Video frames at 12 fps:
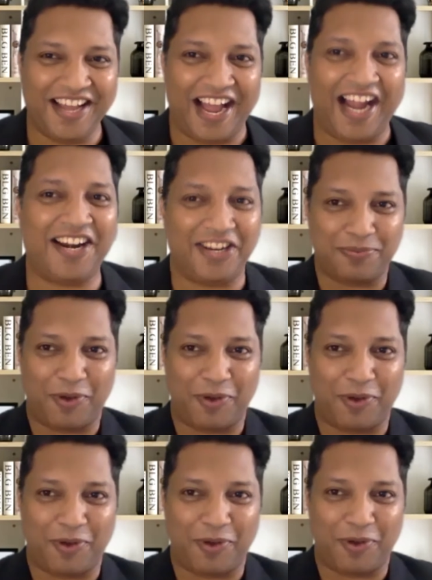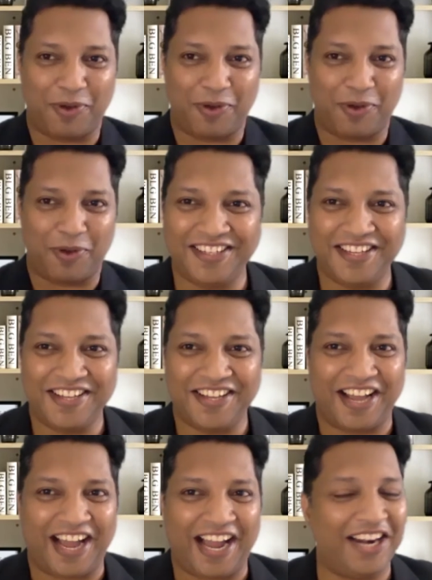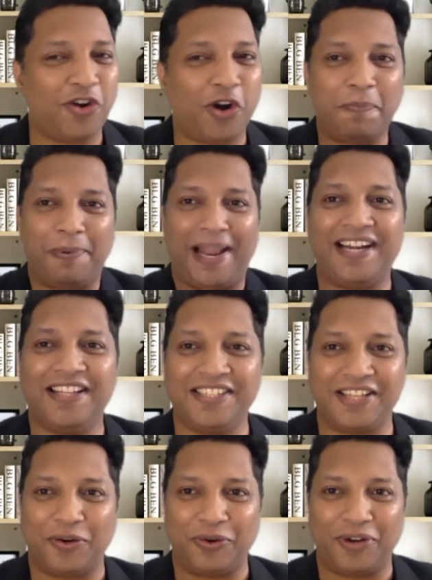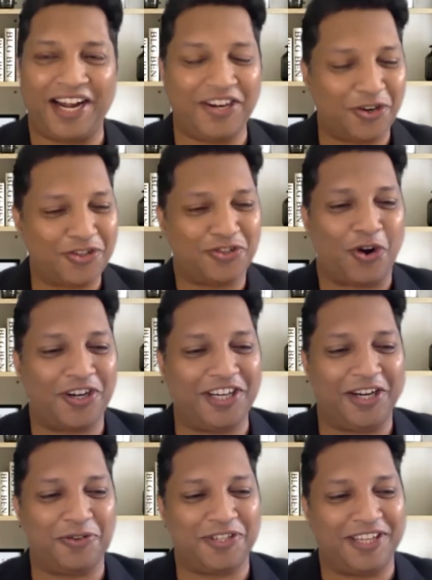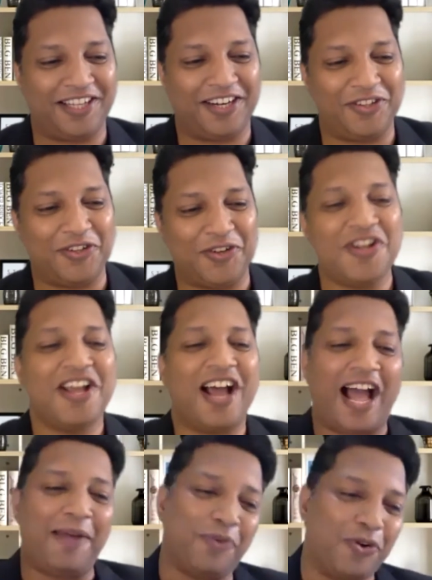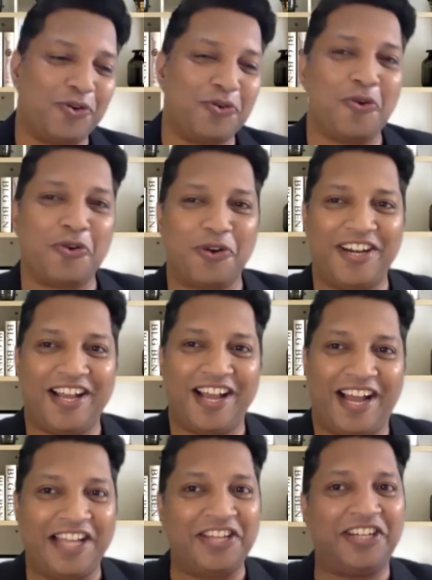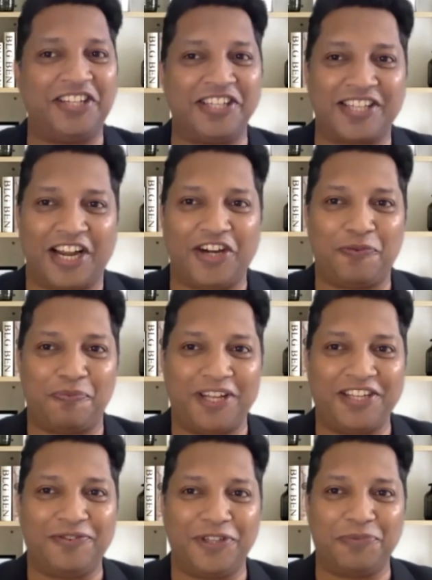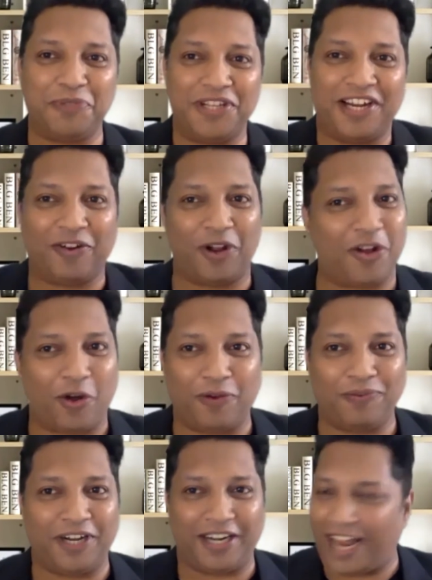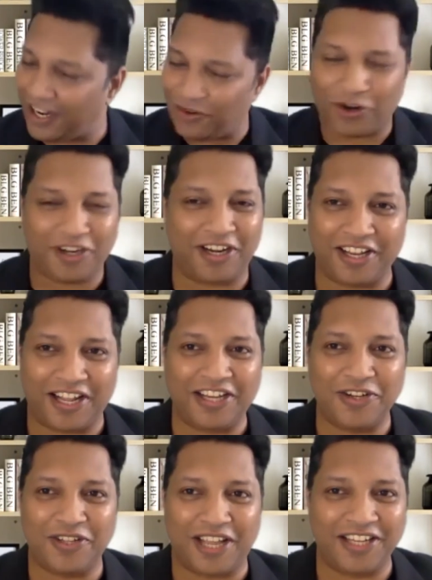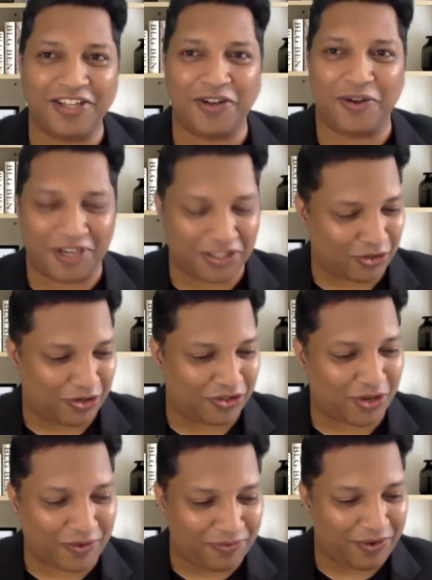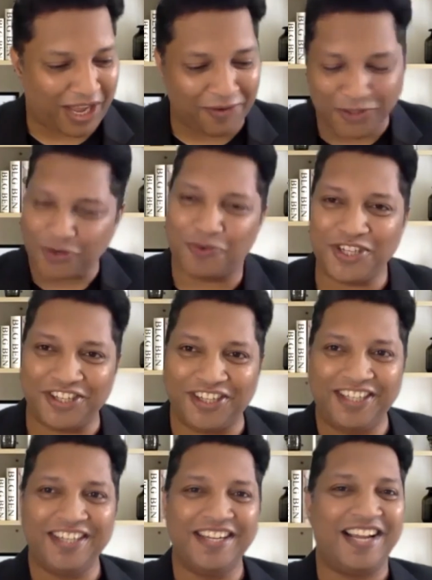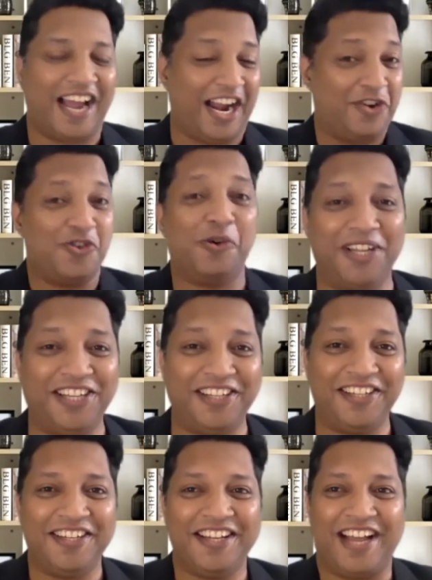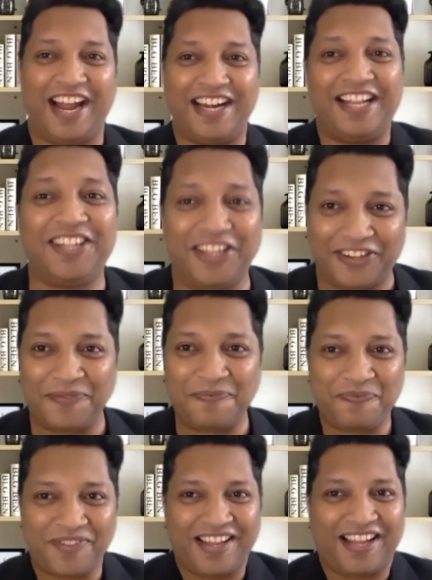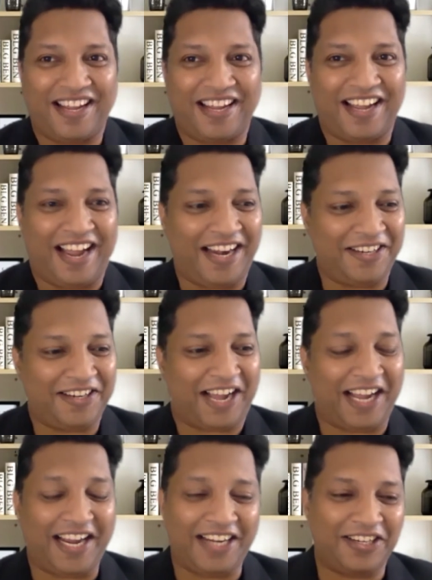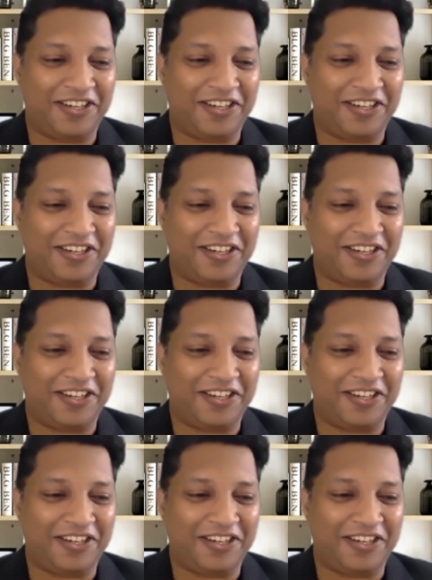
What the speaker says: responsibilities. I had not planned this out. I had not chalked it out saying that I'm going to go to India. I need this kind of money with me and all of that. I had not done anything of that sort. So I was over here. I had no money. I had nothing, and I